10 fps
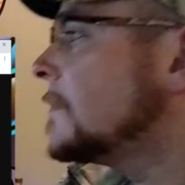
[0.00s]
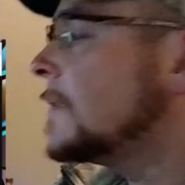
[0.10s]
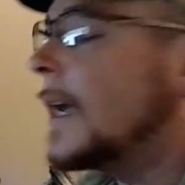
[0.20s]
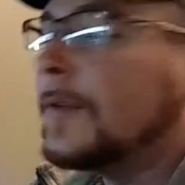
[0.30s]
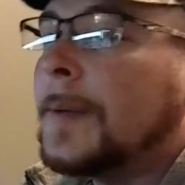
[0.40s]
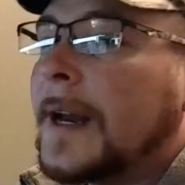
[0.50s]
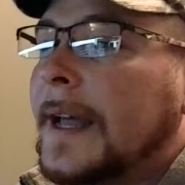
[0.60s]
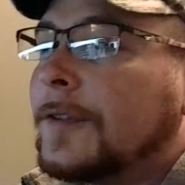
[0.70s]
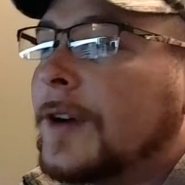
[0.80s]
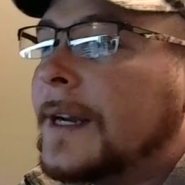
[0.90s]
Everybody have
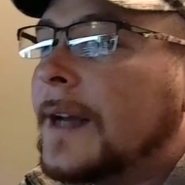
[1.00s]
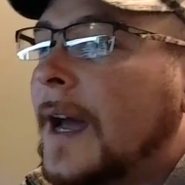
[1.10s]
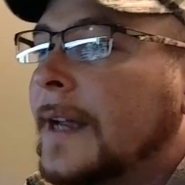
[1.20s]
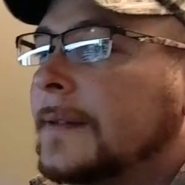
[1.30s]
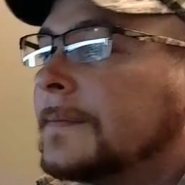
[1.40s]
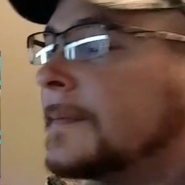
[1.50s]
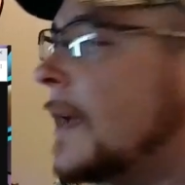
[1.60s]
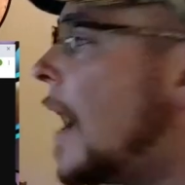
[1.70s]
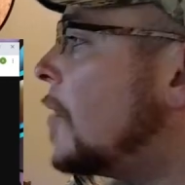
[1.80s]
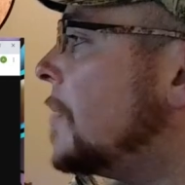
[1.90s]
a great night.
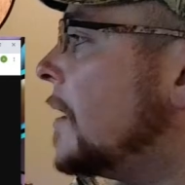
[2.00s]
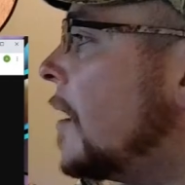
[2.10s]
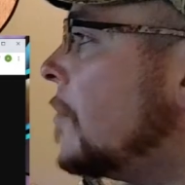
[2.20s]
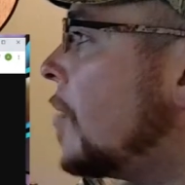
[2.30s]
I'll be on